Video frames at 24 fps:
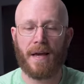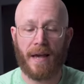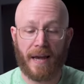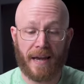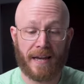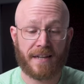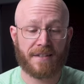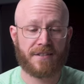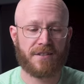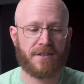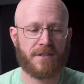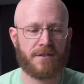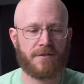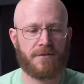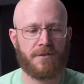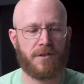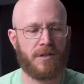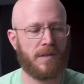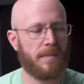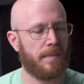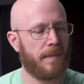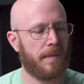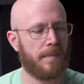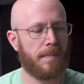and talk a
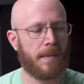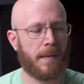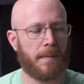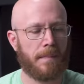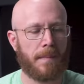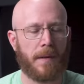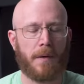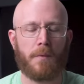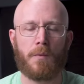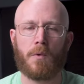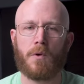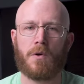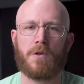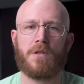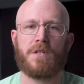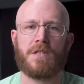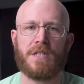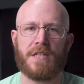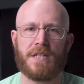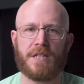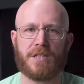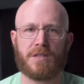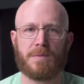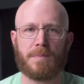little bit about my
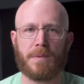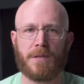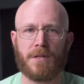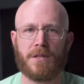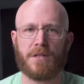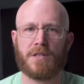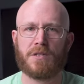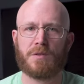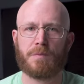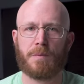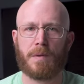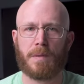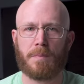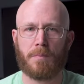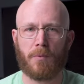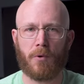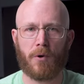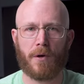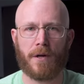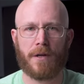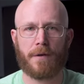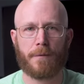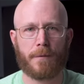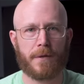warranty experience with
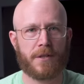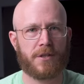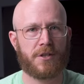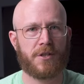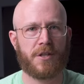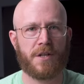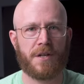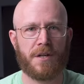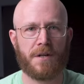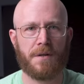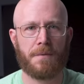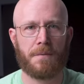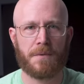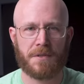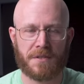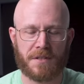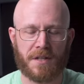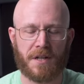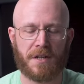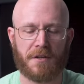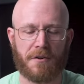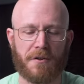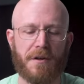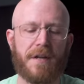Boyd, which was
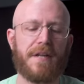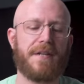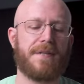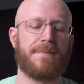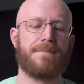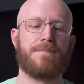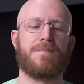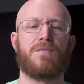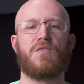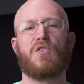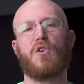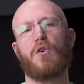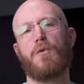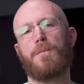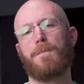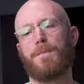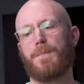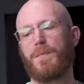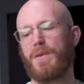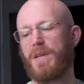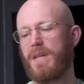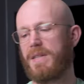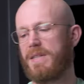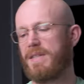not great.
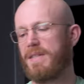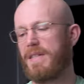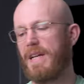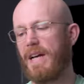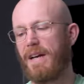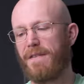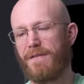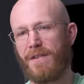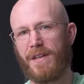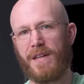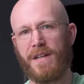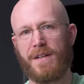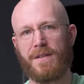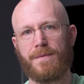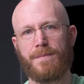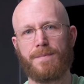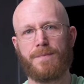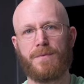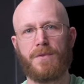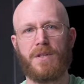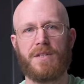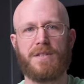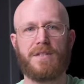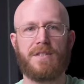So let's dive in.
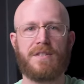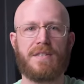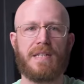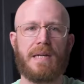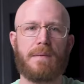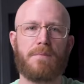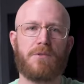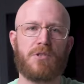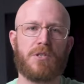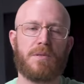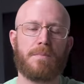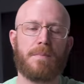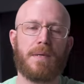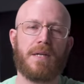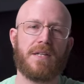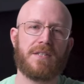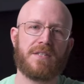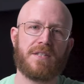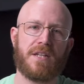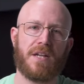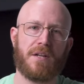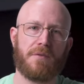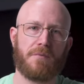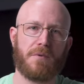Let's establish a
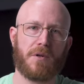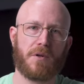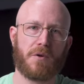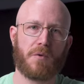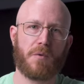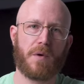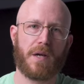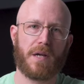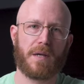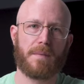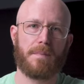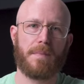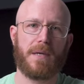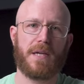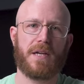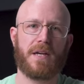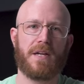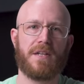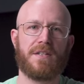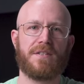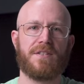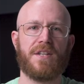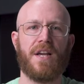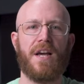baseline real quick,
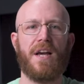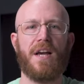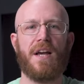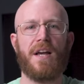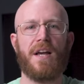because